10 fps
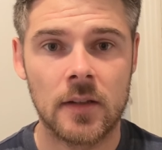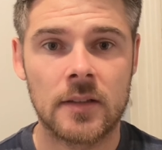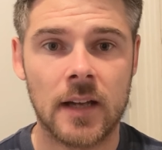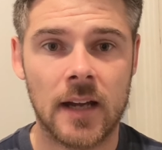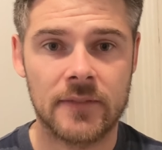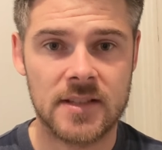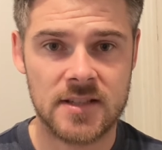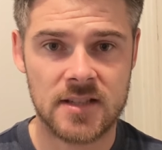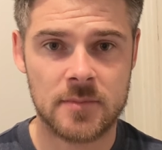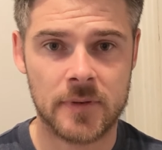To have this
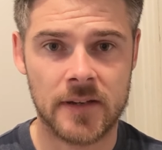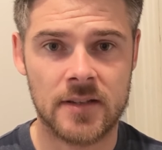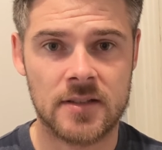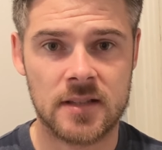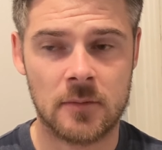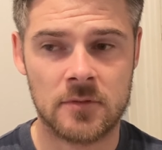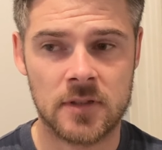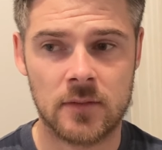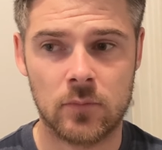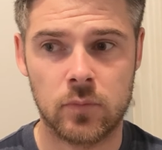experience that was
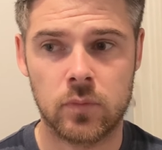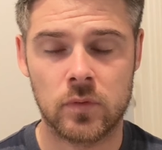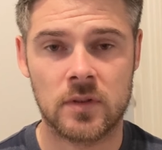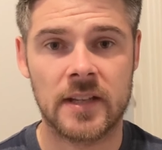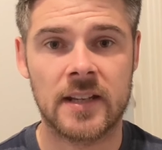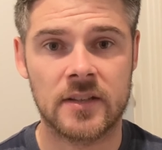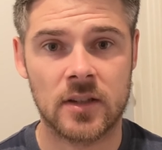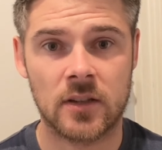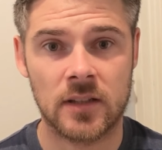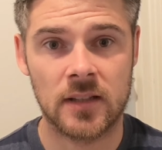like thinking you're
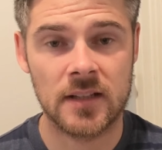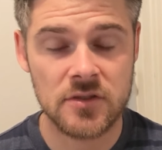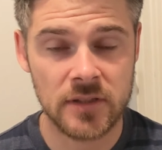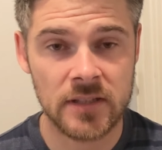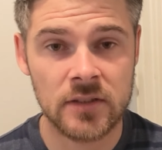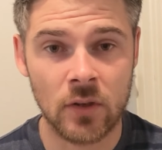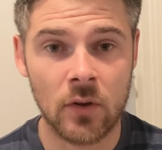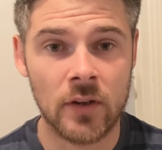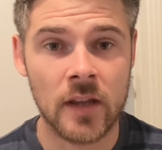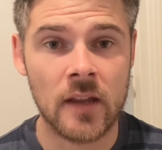gonna literally
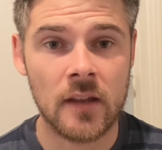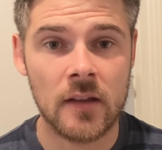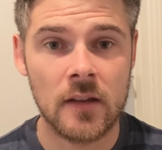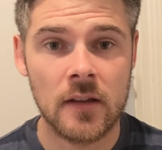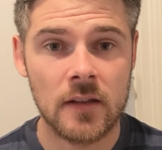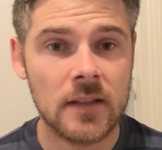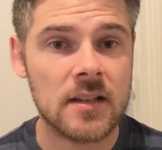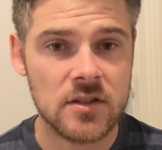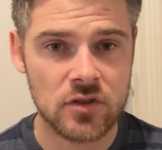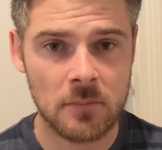die,
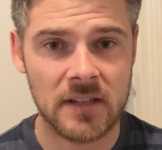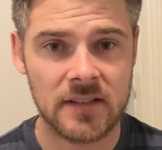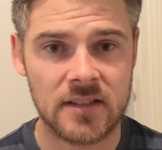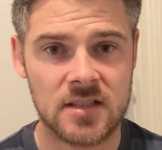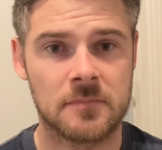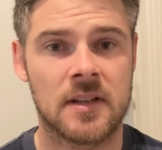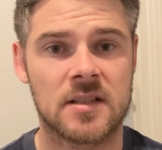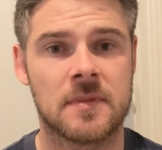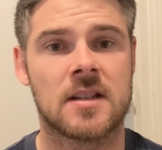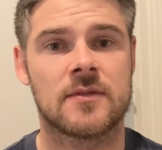that's a traumatic
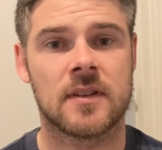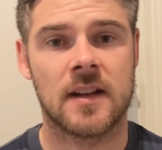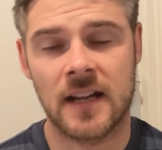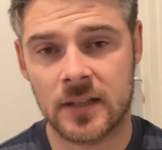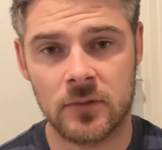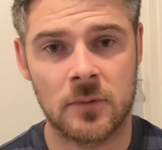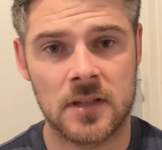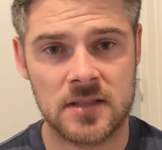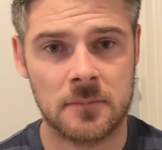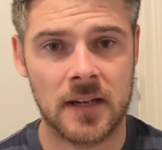experience for anyone who
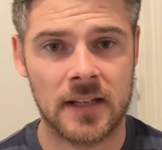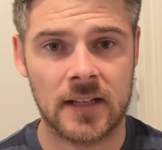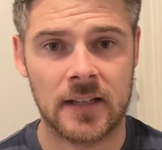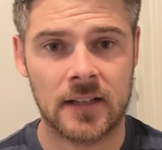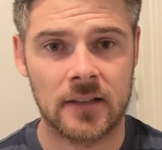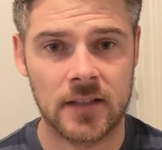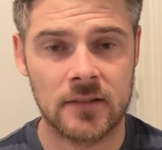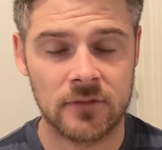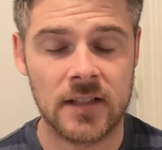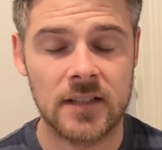has a panic attack. Like you
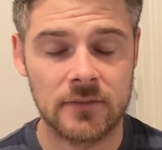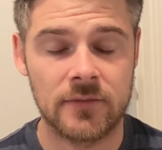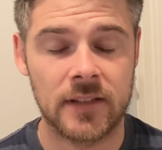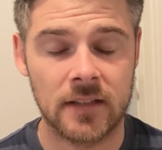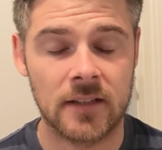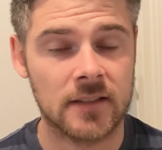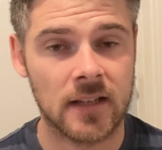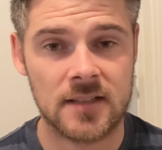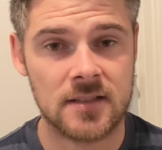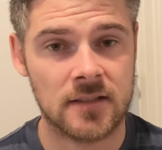really feel like
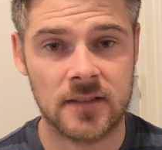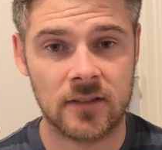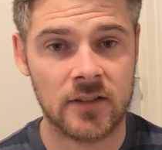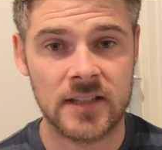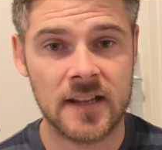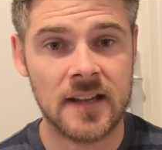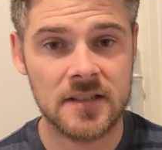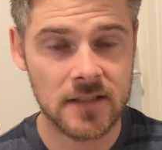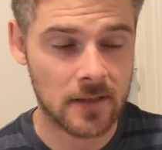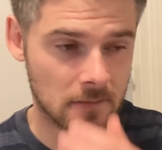that you're on the
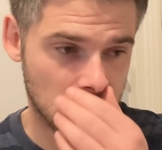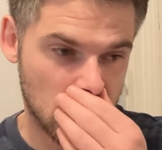edge then.